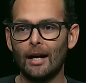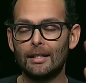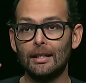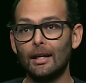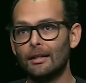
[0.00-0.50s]

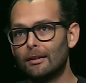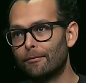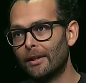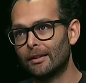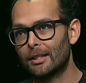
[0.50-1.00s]
IT, I need to
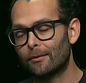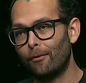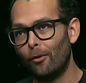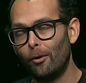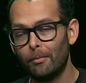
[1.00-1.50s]
fill out this
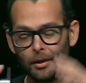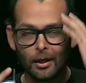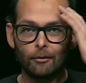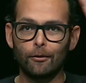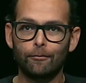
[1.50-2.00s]
form.
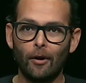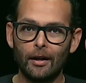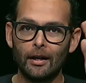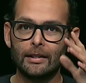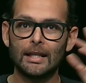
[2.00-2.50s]
For
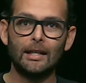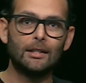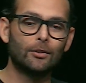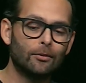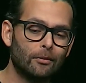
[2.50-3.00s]
finance, I need
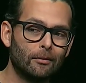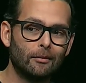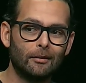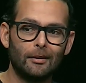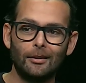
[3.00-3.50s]
to,
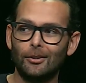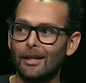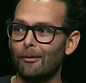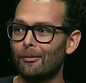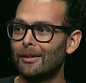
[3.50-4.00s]
you
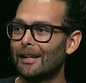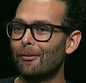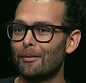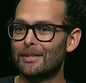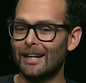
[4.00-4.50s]
get, you get what
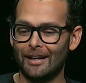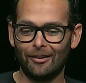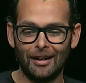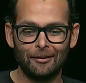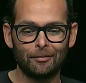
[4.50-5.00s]
I'm saying,
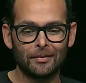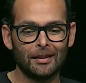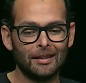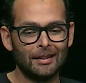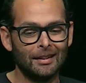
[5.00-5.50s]
right?
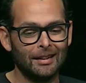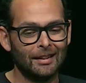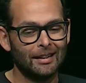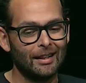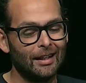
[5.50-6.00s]

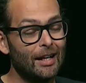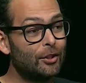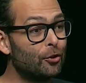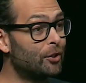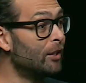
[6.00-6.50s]

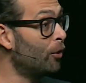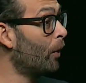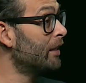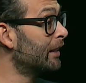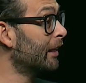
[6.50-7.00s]
Introducing new
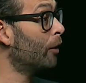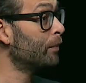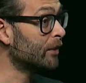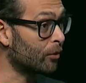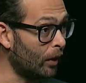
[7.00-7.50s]
ways to get help
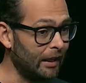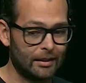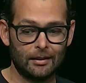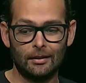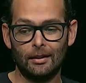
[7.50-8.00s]
is
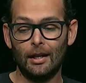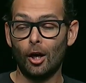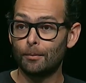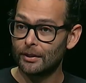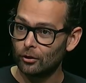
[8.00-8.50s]
great and
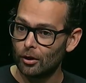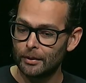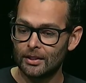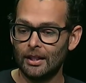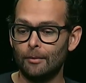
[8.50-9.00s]
helps
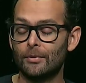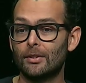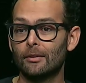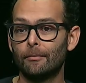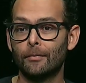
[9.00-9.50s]
autonomous teams,